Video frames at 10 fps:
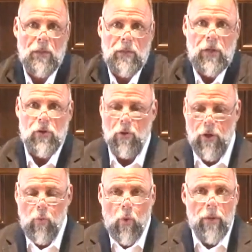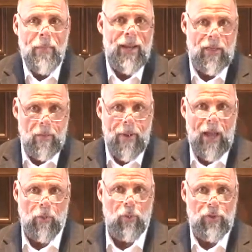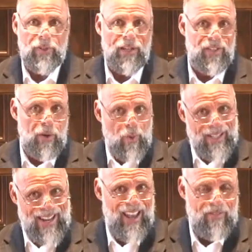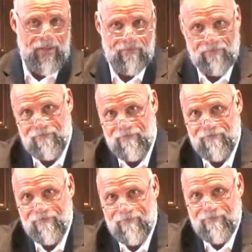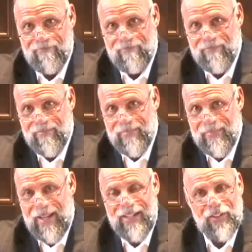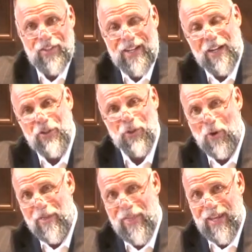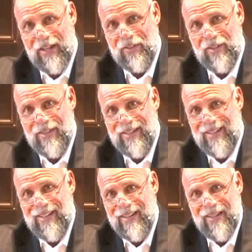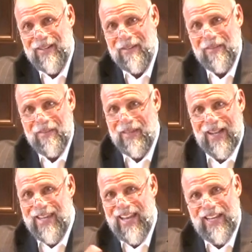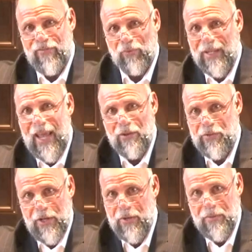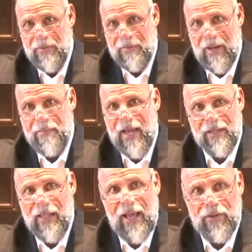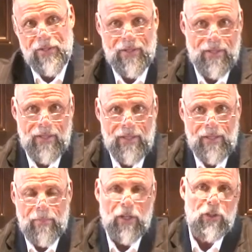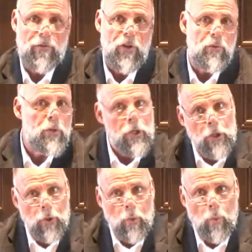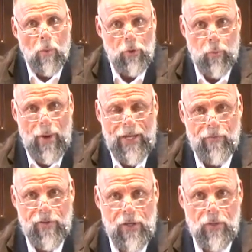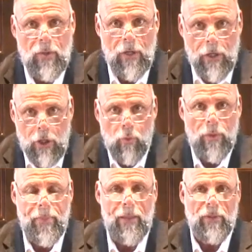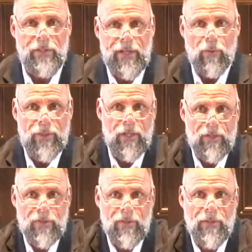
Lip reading: There's only one man in the Bible who says he went to heaven. And he said, I saw things that I can't even recount to you. I'm not allowed. Because if you knew what was waiting for you, you wouldn't be able to deal with this.